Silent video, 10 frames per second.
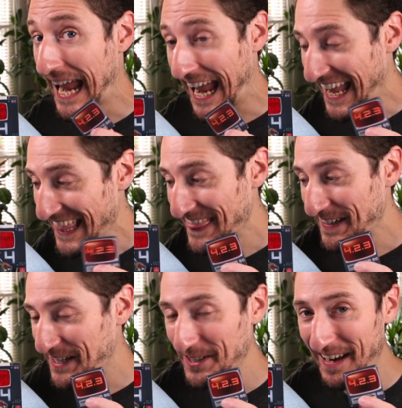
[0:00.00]
in
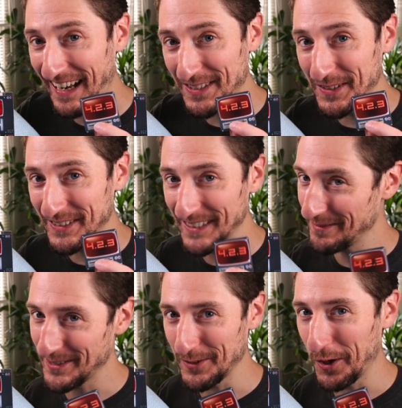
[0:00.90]
the correct
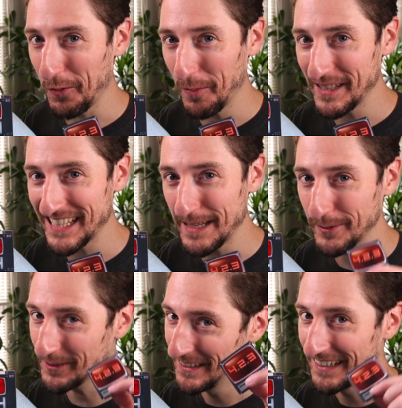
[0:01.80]
order. Still got a wobbly
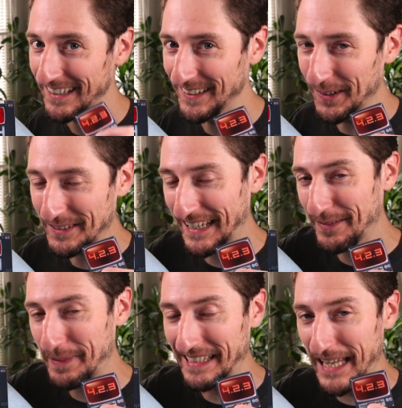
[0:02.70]
table.
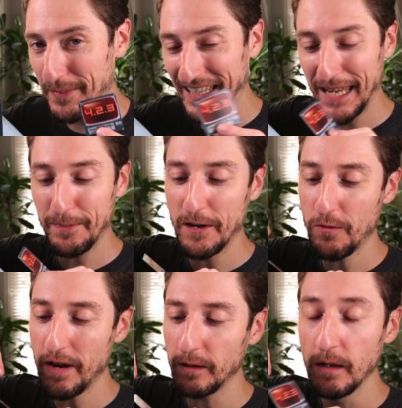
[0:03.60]
Lockdown pandemic keeping it
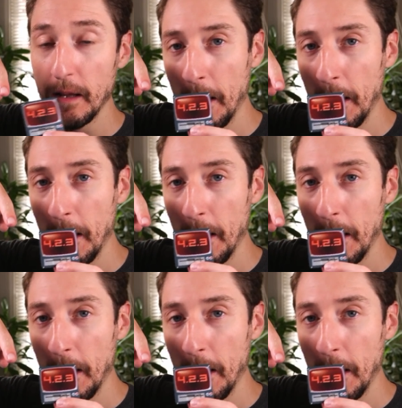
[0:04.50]
real.